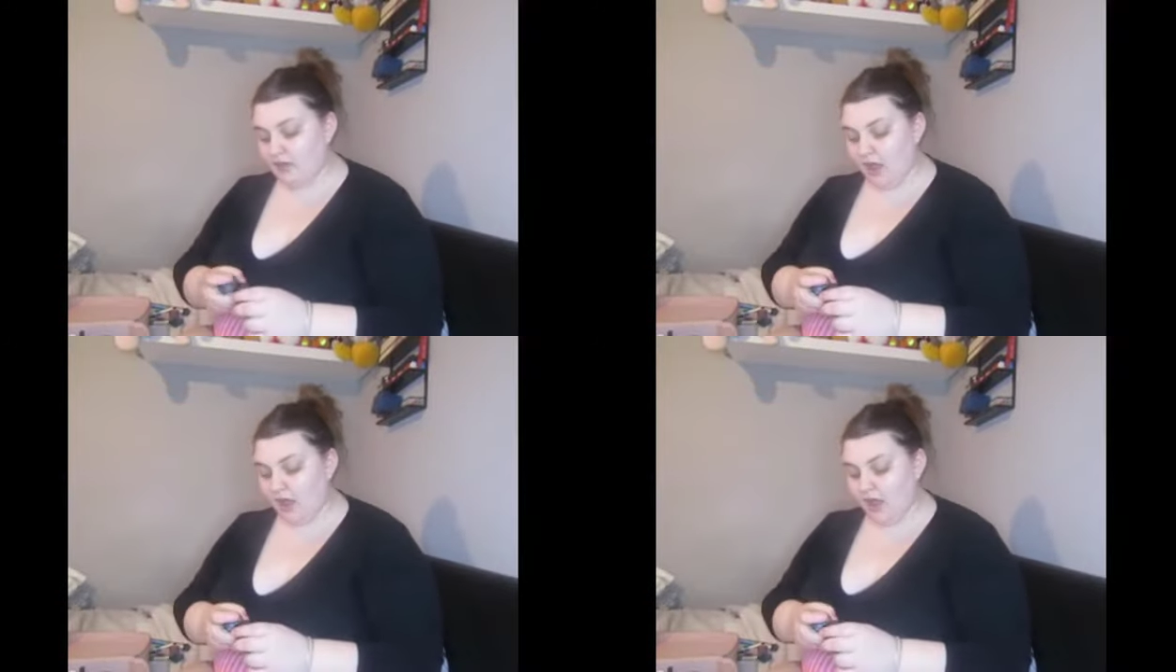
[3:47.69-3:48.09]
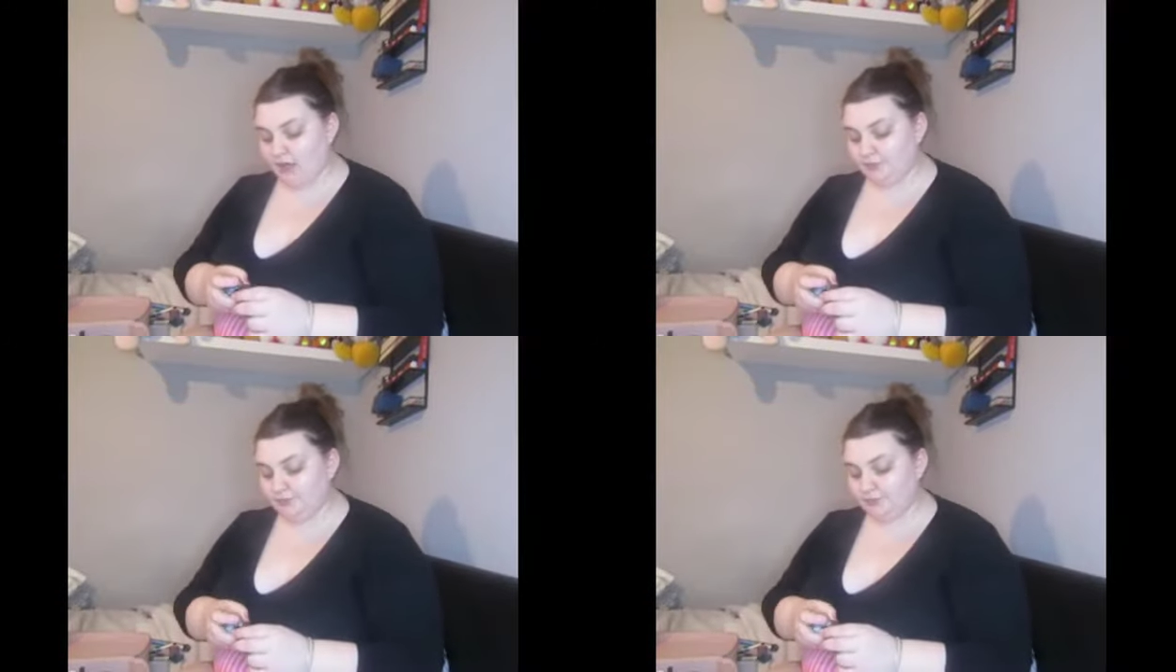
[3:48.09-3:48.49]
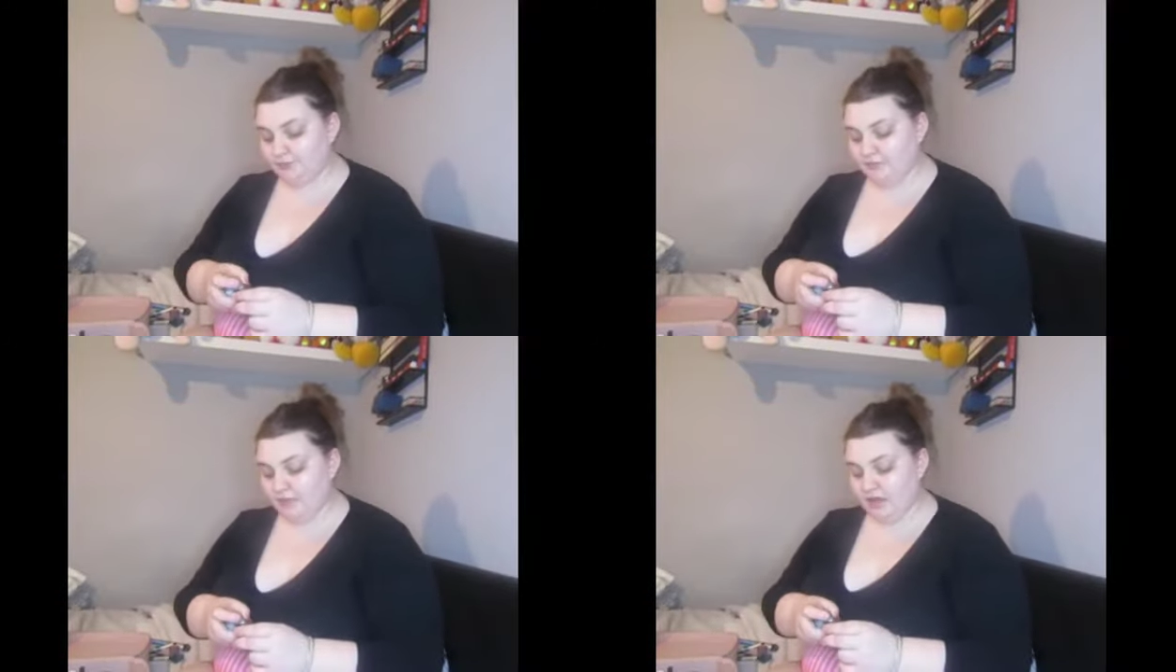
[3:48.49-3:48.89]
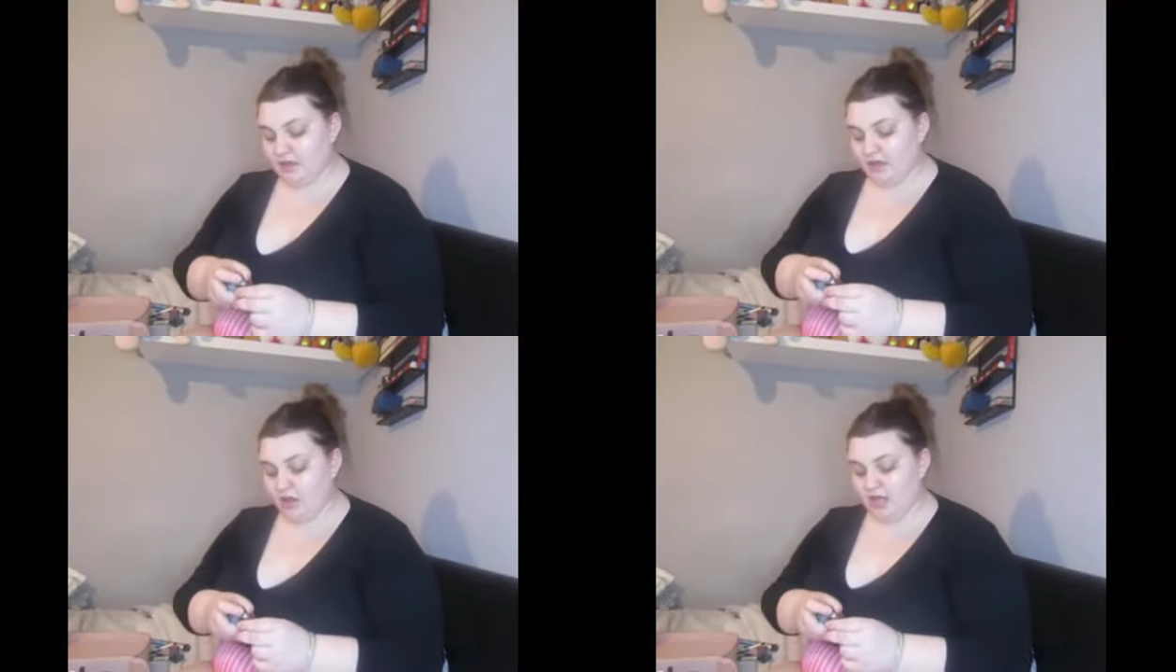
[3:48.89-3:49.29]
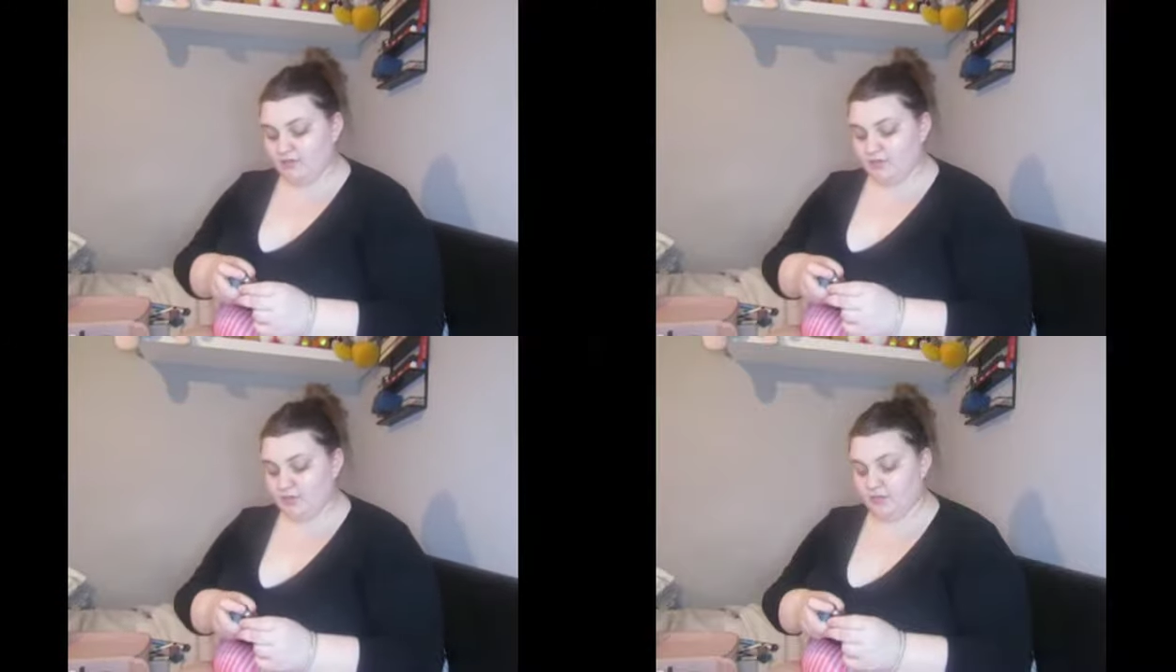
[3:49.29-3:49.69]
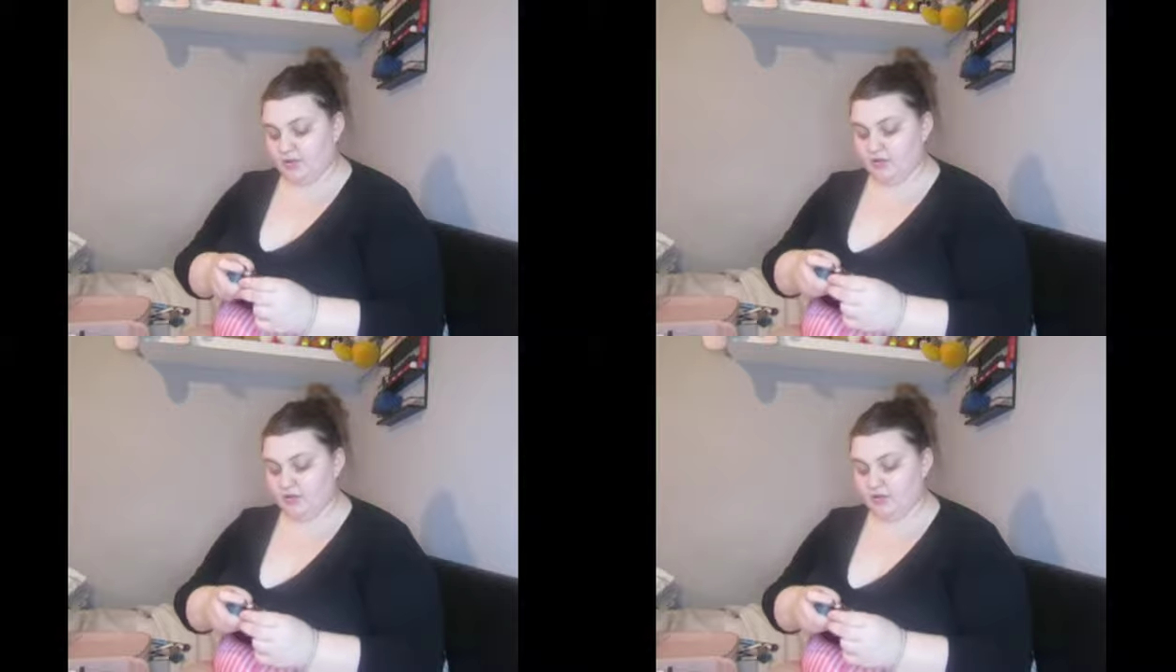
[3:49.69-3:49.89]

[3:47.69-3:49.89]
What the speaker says: I just pop a